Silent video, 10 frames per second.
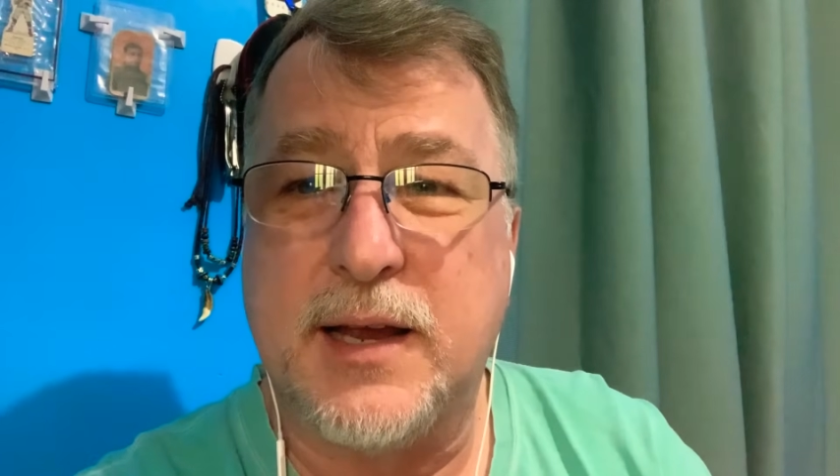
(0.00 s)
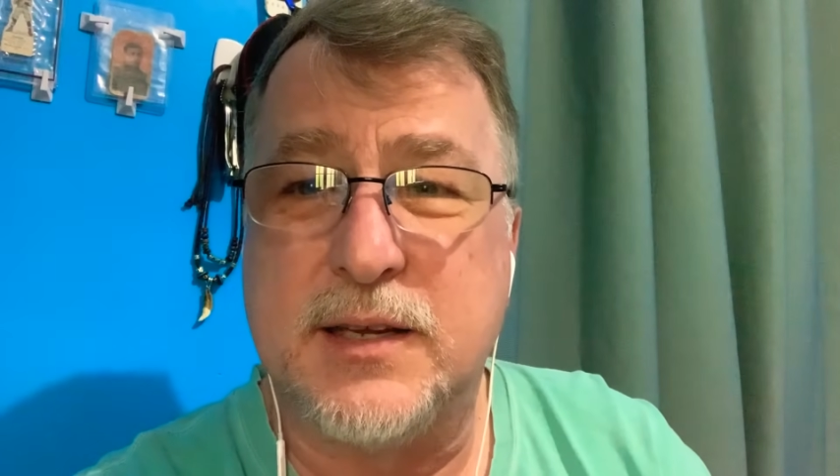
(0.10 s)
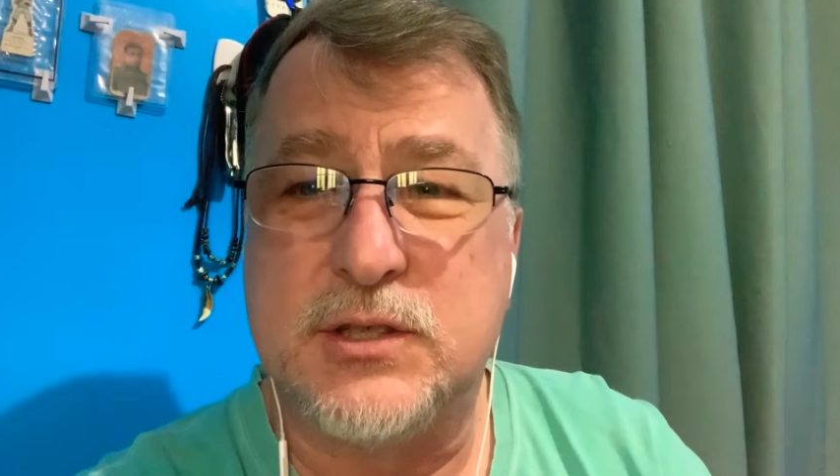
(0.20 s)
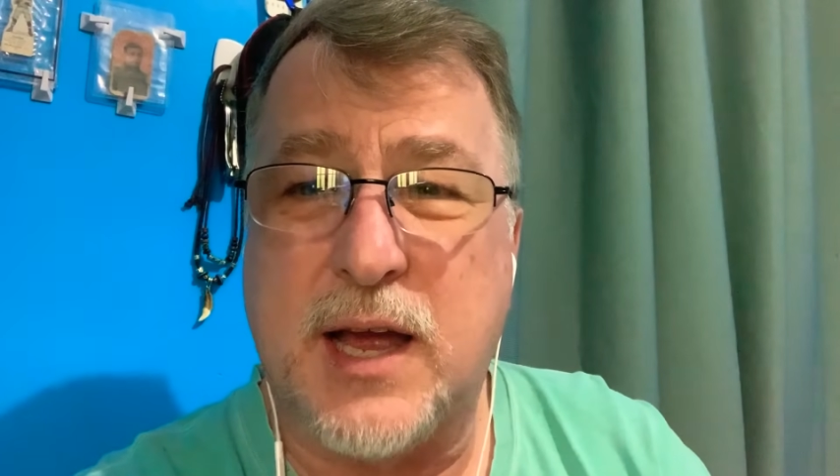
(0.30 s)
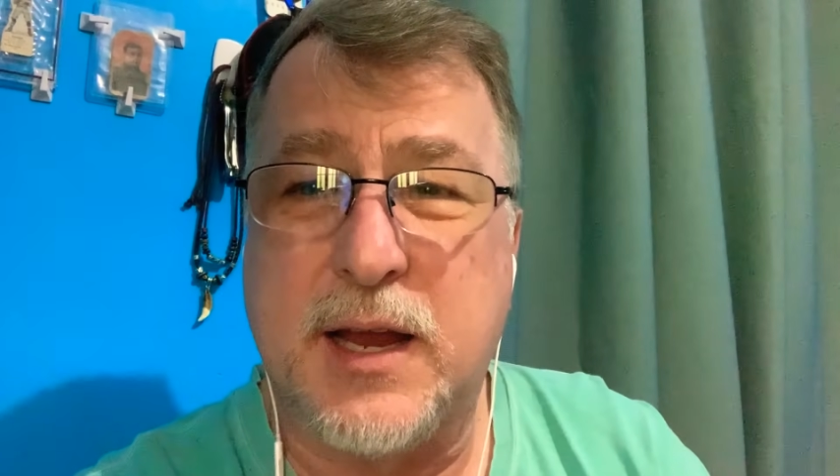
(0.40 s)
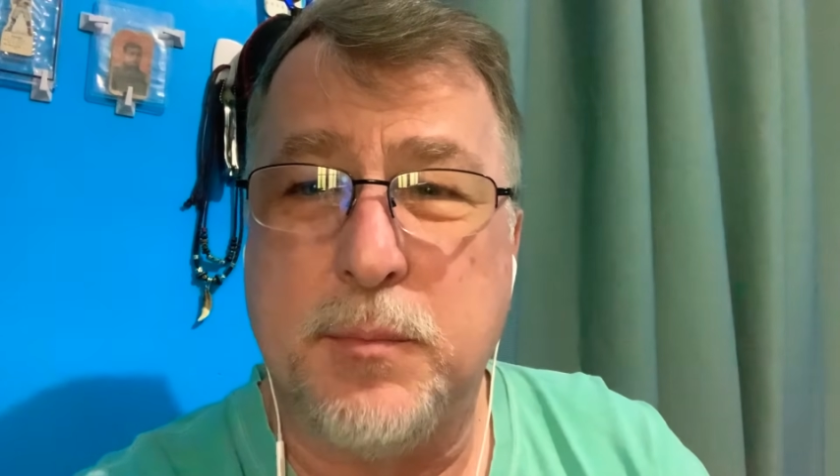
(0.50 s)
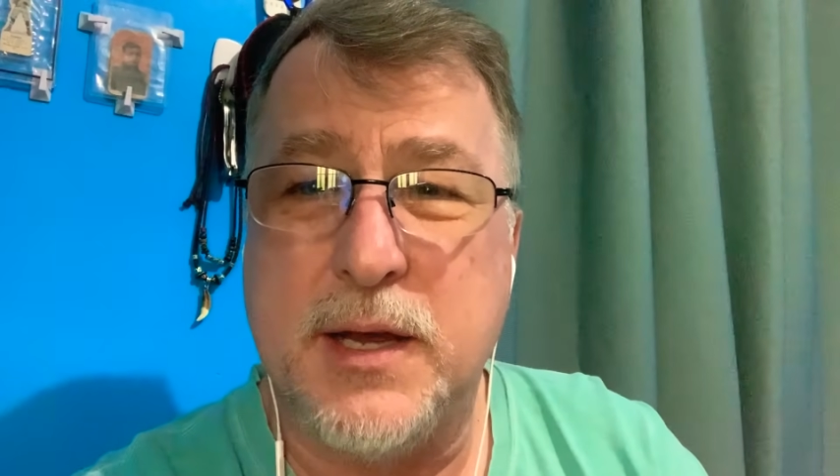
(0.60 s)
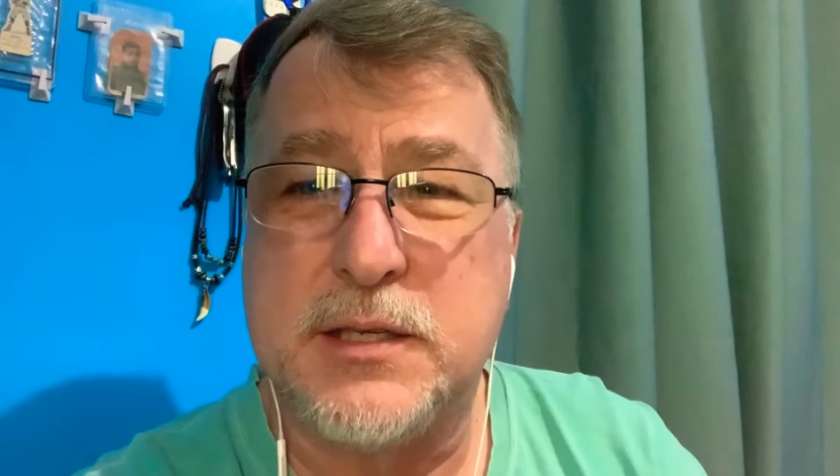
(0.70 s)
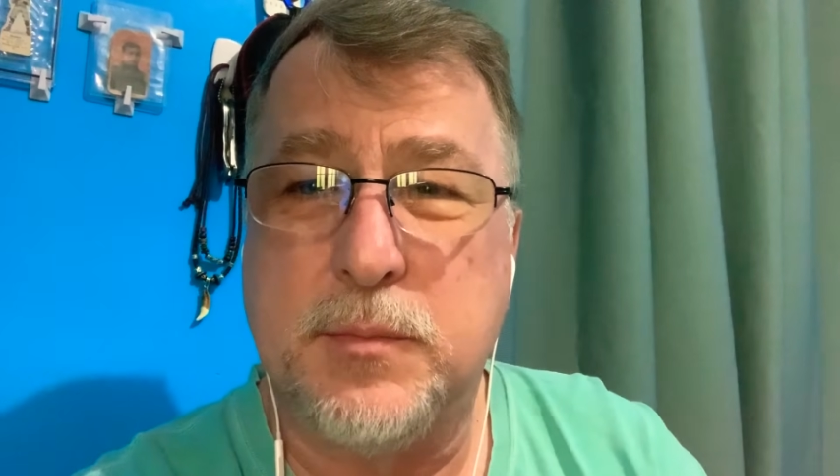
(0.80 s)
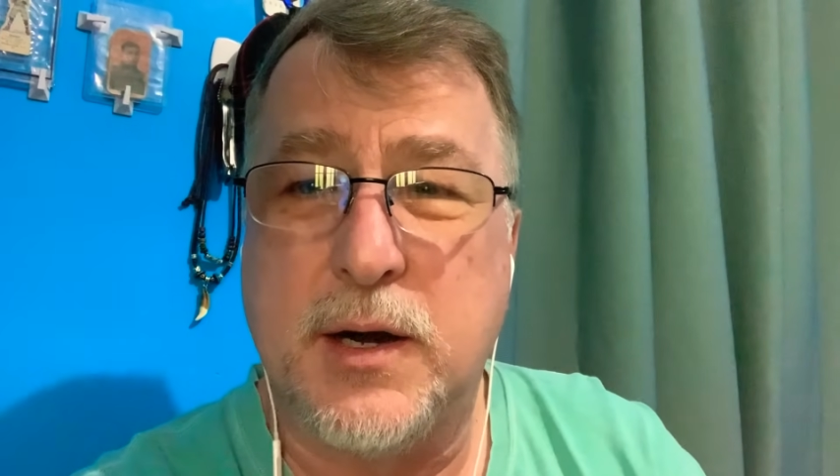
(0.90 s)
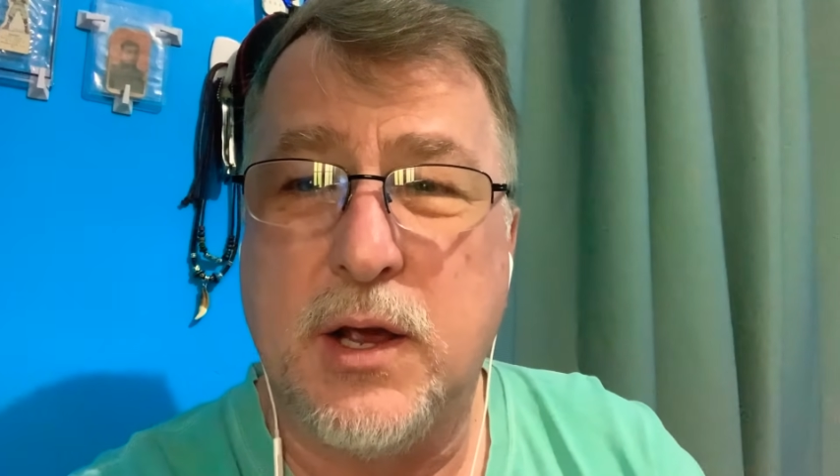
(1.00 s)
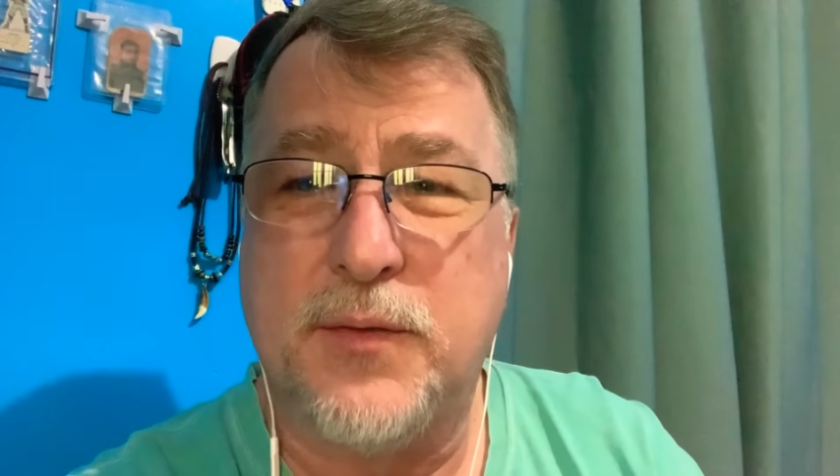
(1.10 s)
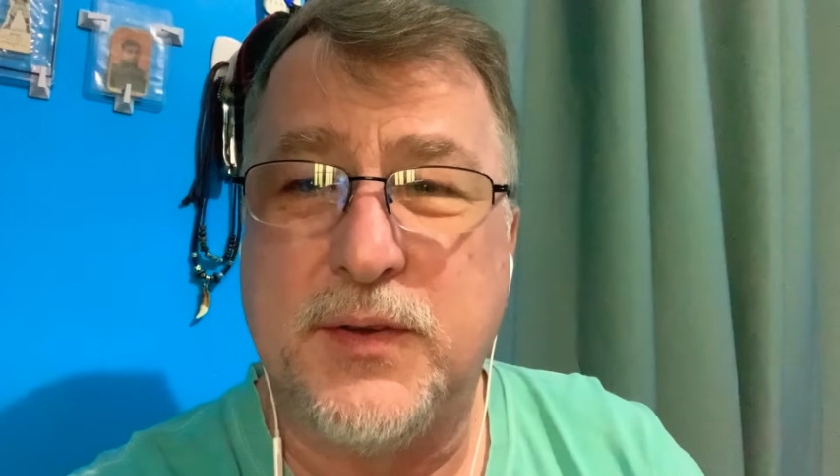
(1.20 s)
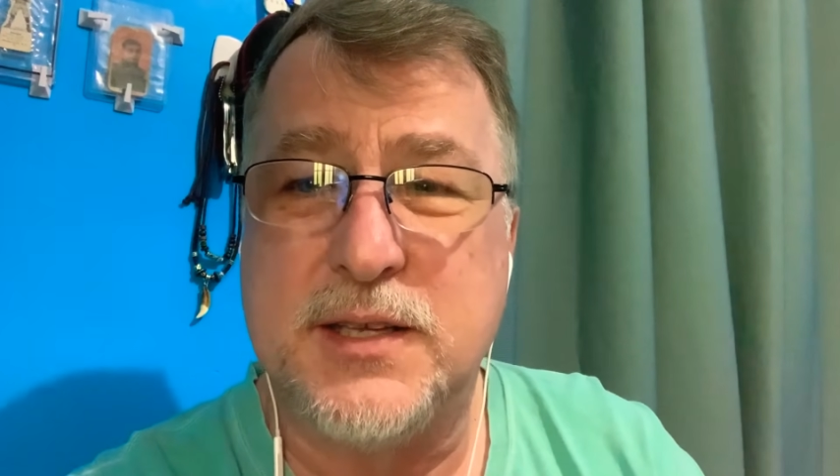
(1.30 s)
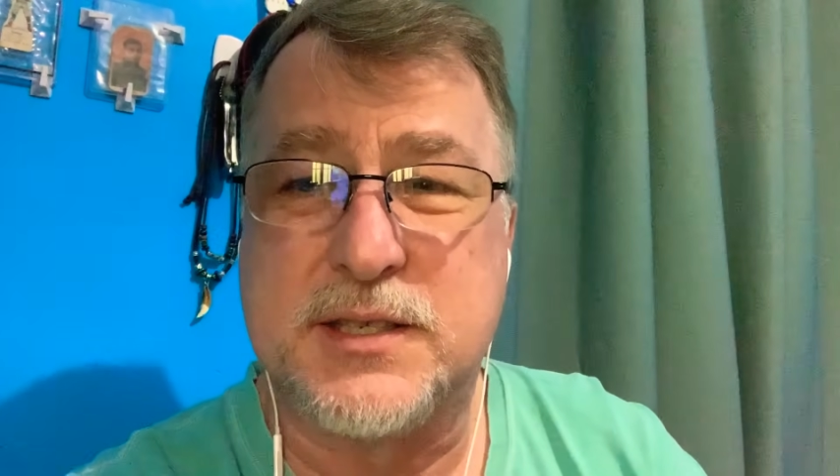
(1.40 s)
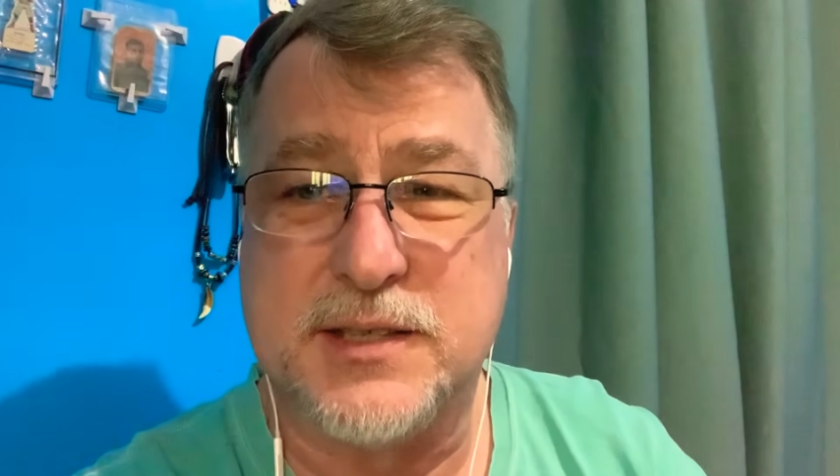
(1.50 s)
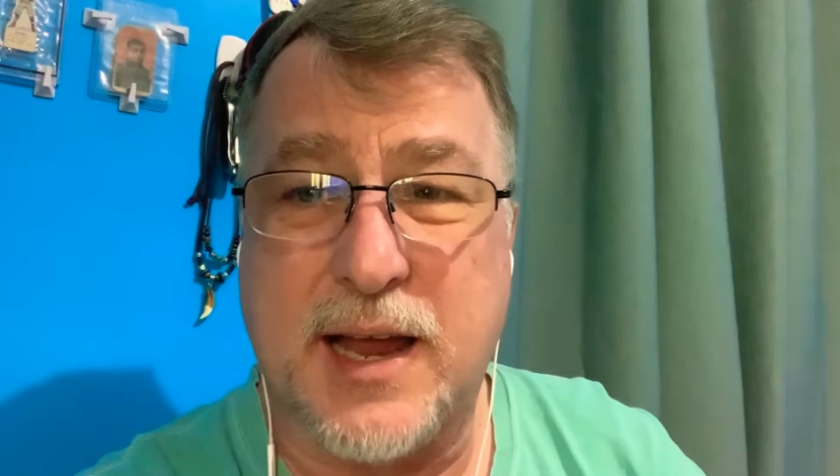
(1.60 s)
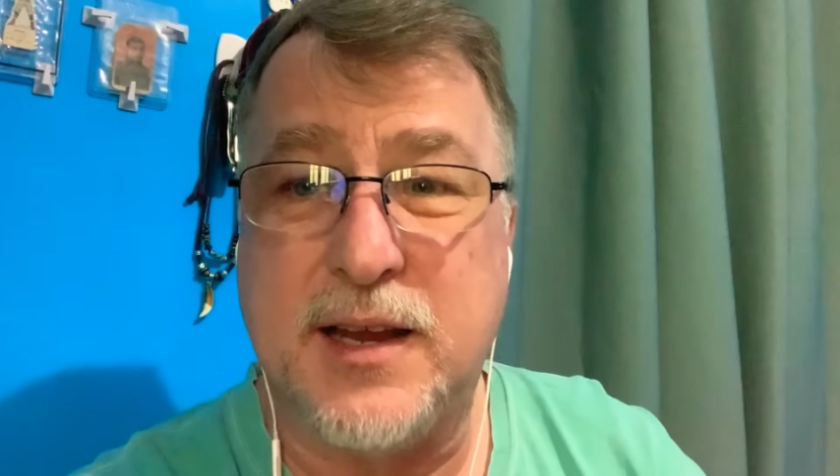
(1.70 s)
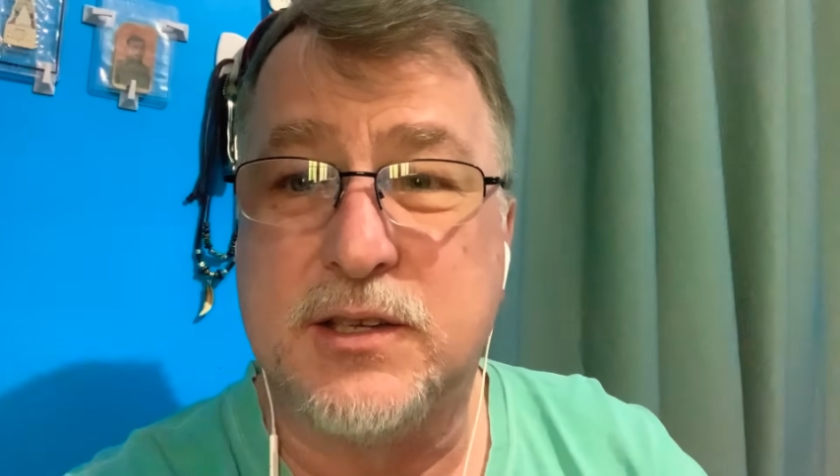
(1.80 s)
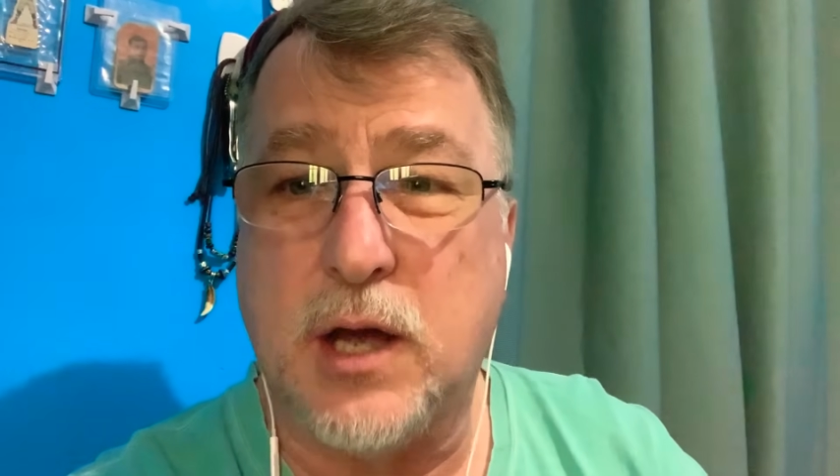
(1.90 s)
I can make some money off of this because
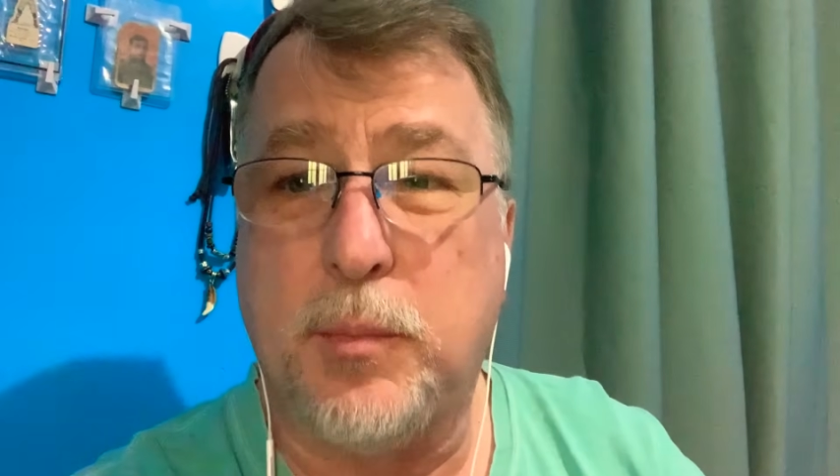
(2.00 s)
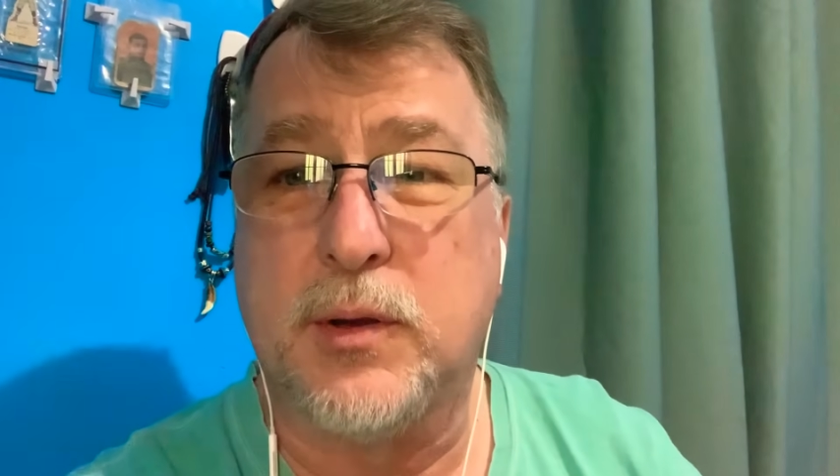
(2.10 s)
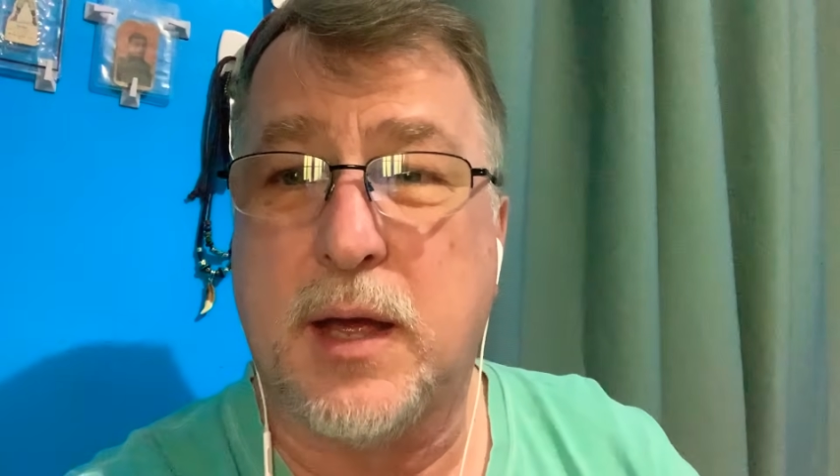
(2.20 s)
I could double